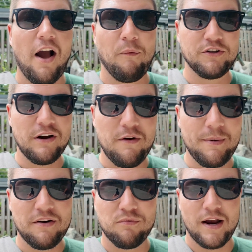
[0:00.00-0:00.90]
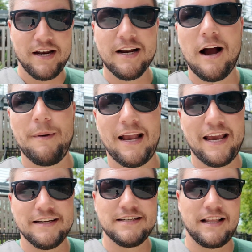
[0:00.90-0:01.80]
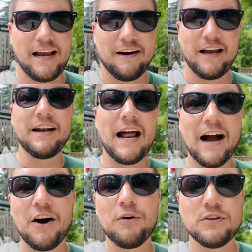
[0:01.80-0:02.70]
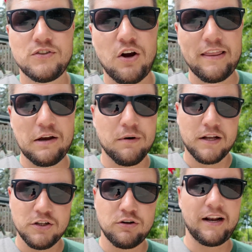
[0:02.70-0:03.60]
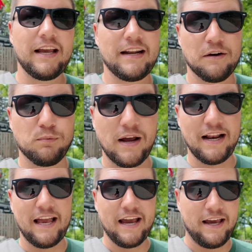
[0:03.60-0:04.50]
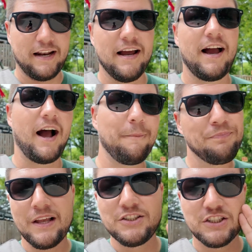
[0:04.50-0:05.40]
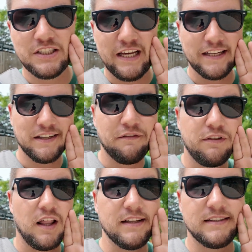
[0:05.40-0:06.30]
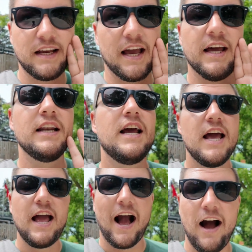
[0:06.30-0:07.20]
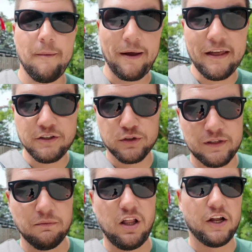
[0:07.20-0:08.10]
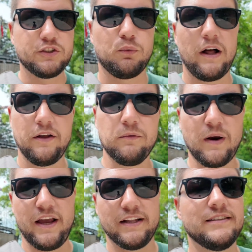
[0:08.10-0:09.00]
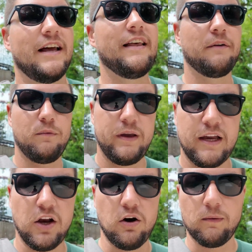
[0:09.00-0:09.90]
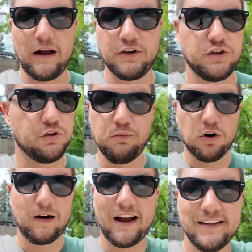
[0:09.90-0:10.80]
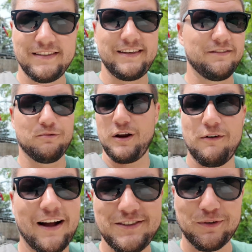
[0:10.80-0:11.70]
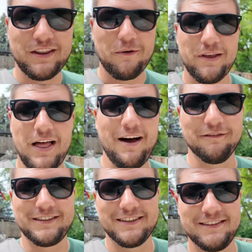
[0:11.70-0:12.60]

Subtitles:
We do have a bit of rain coming into the area now, so I think we're gonna try to get on Renegade just in case it floods again, and then do some lunch while it rains, and then we can go around and do more rides and re-rides the one that we loved.